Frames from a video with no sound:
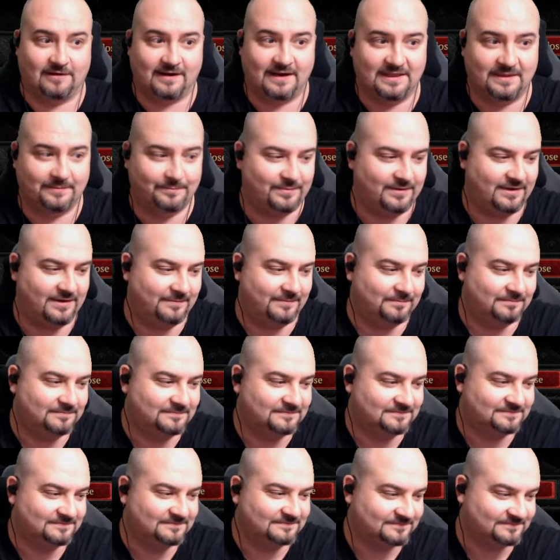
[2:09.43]
at the bottom.
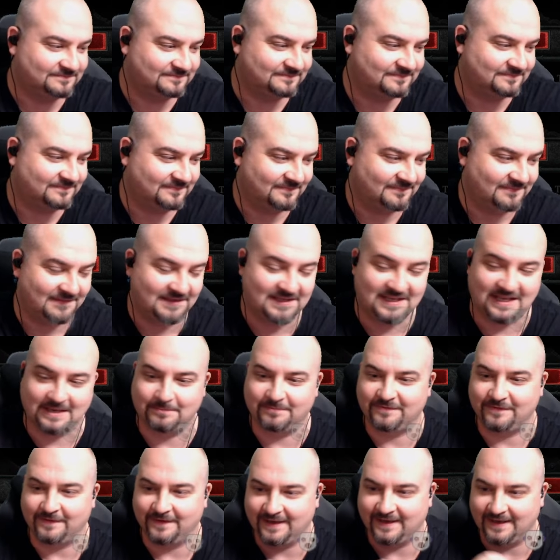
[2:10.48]
Keep
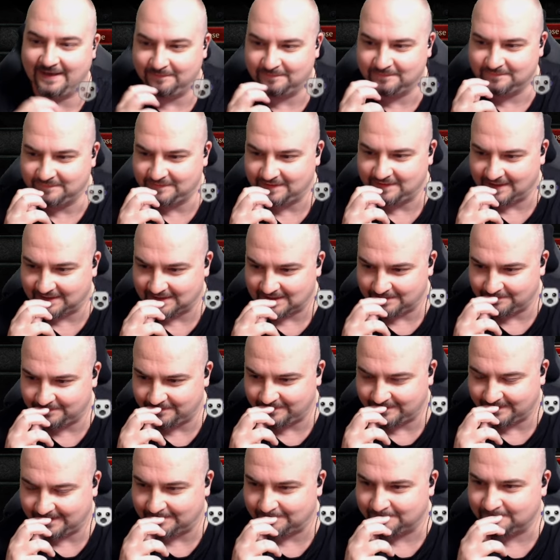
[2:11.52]
for now. Yeah, keep for
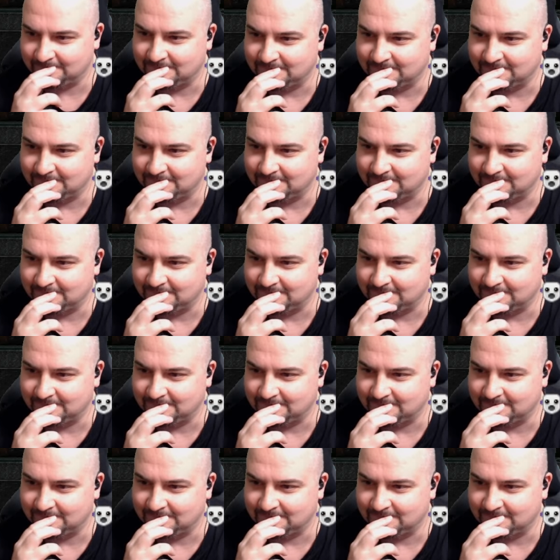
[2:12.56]
now.